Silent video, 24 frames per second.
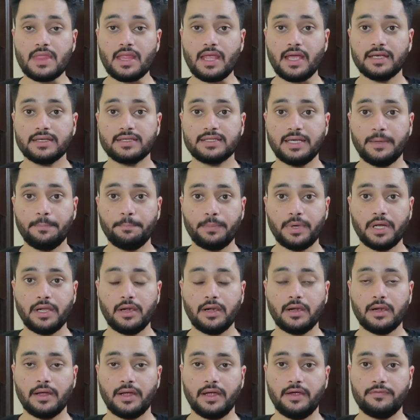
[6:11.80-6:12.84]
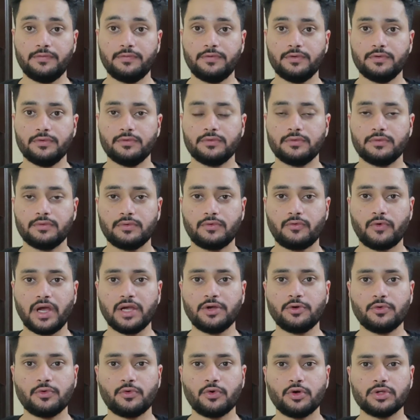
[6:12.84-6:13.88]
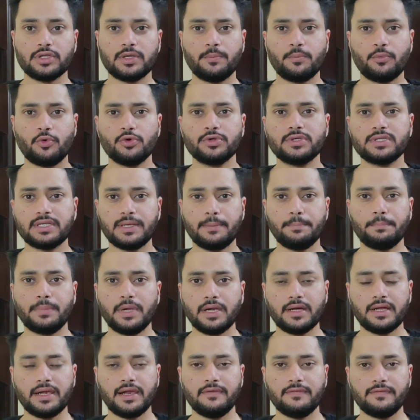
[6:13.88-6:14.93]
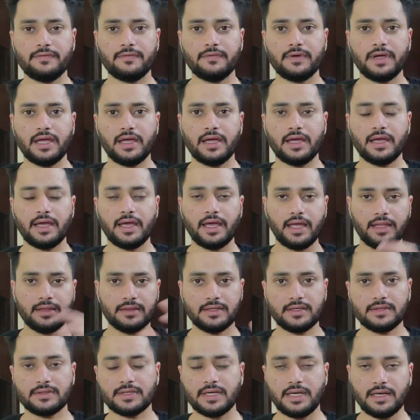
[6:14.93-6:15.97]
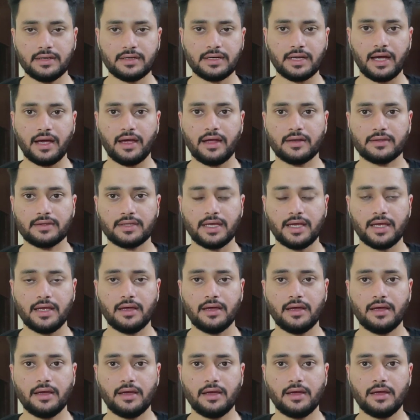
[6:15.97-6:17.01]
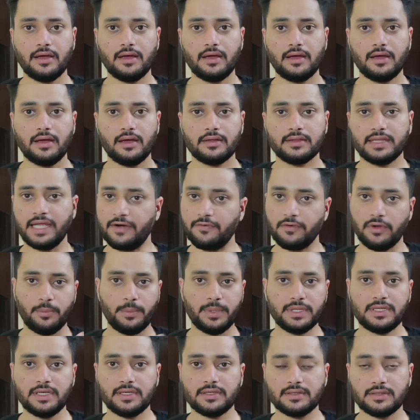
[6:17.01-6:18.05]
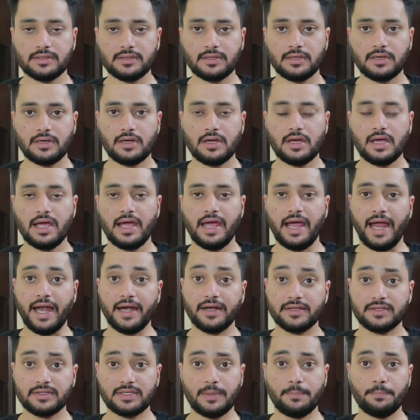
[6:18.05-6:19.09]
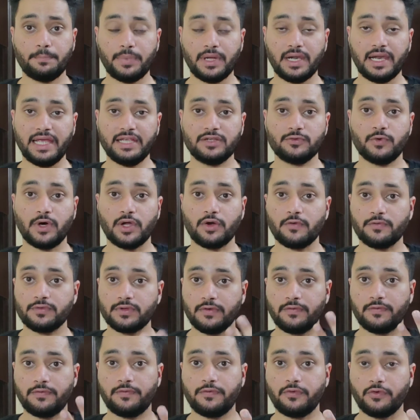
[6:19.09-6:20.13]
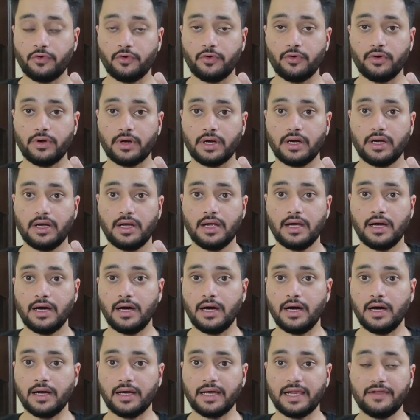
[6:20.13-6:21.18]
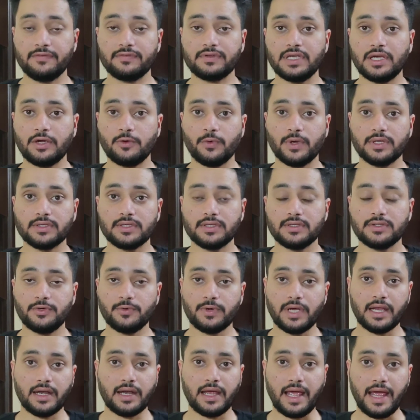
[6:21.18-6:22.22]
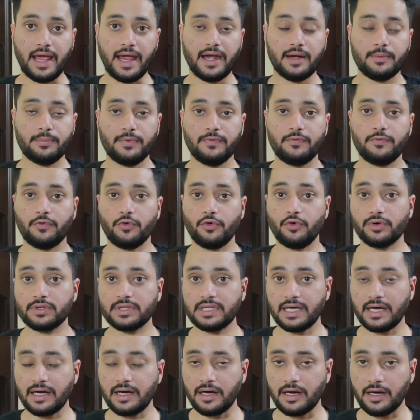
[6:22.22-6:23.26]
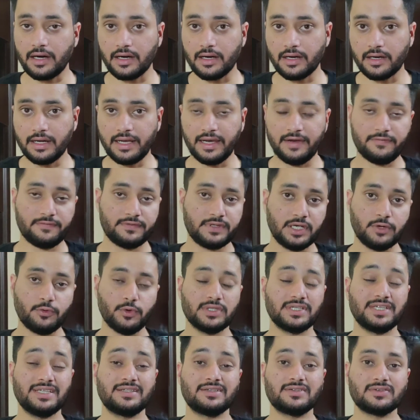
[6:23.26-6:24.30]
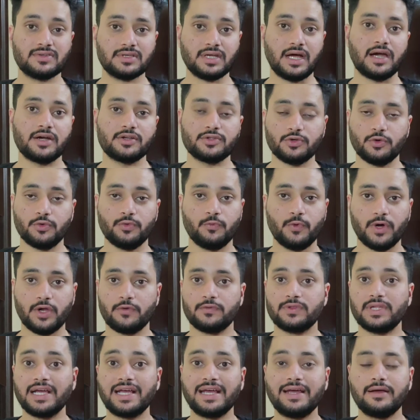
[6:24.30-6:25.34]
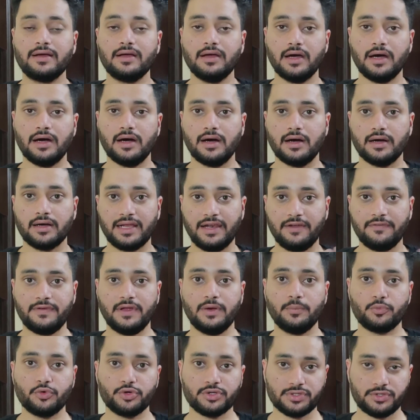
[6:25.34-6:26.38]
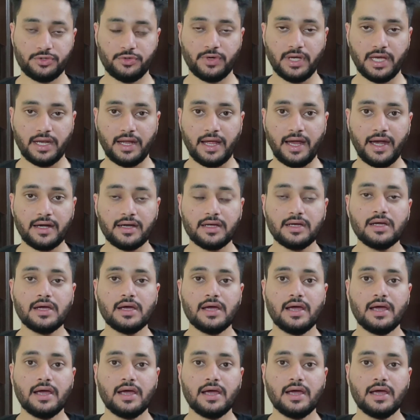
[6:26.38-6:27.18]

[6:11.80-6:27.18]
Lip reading: If you try to draw the most simple glyph in this entire thing, that will be this. And simple is one of the 4 glyph sequences you can add before the glyph sequences start. So one of the glyph inputs you can add,